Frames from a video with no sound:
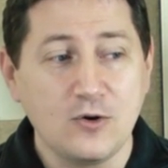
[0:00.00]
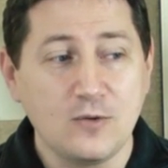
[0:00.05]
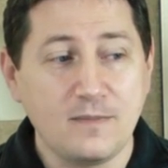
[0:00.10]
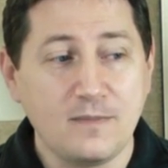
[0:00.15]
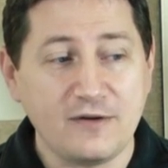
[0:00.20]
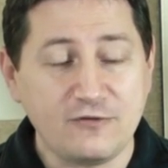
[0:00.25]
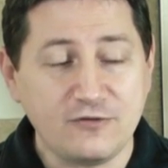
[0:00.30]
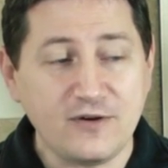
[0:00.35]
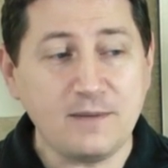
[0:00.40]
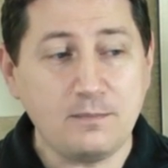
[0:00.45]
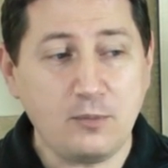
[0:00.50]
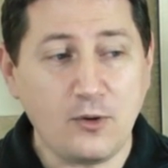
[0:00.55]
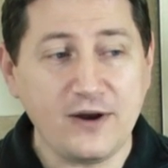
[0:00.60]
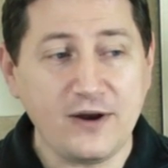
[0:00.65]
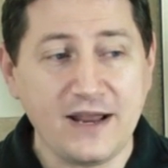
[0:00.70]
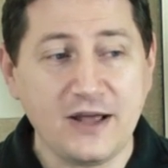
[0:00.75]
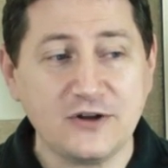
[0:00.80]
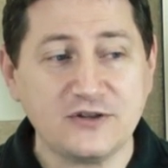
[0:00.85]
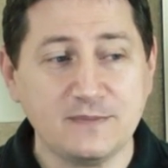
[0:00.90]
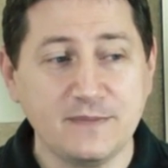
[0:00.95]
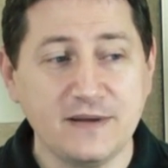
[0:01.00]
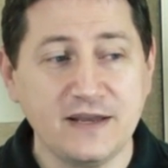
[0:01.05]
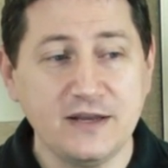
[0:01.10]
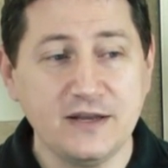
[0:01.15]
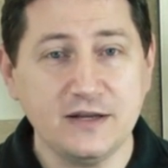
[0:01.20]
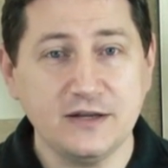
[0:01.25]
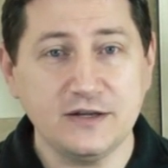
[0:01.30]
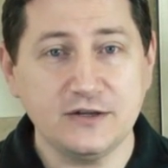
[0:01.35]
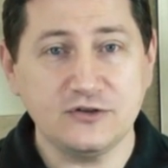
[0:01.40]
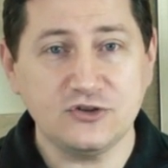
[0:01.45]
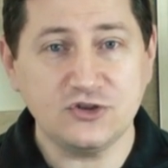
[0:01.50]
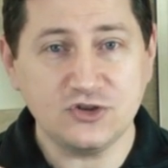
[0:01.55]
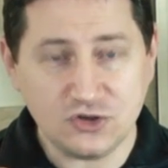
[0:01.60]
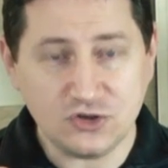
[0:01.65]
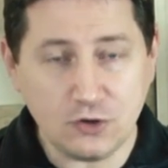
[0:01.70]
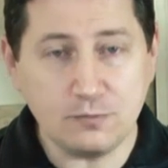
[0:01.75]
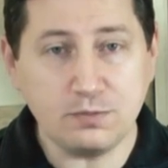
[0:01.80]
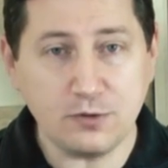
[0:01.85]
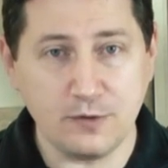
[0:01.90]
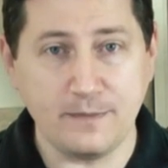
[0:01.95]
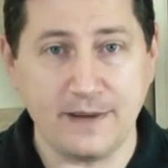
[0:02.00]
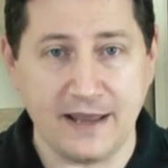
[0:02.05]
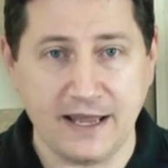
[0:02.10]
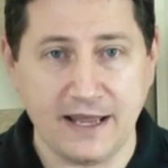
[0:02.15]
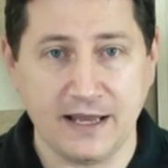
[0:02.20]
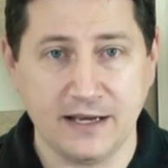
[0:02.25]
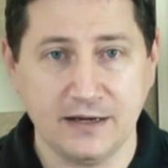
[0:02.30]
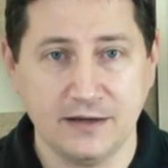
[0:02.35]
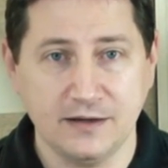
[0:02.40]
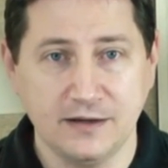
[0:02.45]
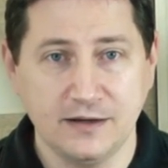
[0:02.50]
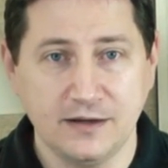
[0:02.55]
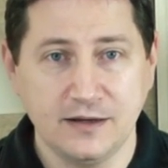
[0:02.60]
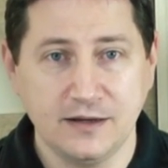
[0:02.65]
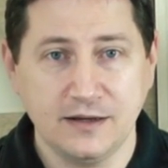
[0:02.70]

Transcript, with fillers: My friend pointed out to me, Superman